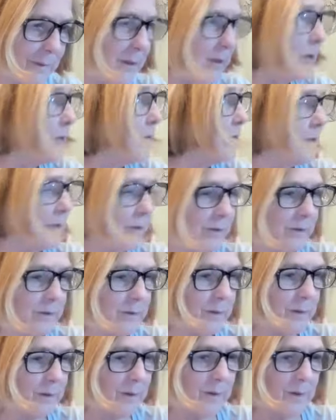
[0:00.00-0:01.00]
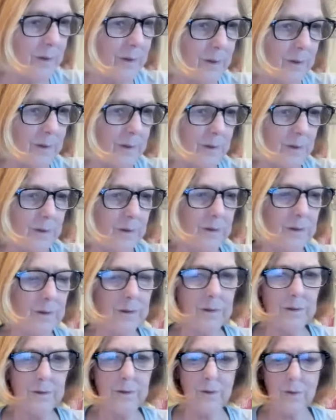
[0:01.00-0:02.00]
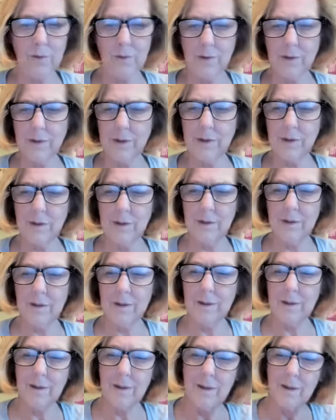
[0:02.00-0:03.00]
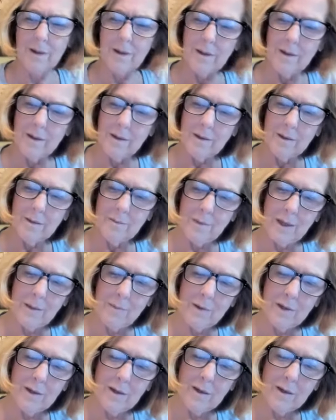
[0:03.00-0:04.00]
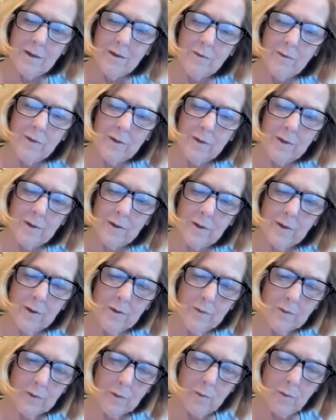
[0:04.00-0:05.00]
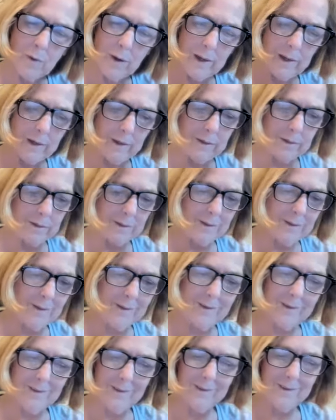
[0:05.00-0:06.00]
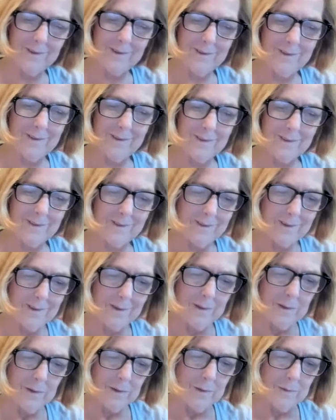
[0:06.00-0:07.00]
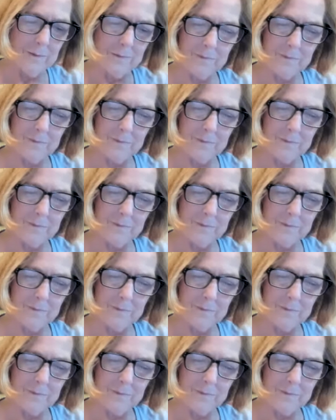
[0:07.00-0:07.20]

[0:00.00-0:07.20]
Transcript: I mean, over the doors. Maybe over white. They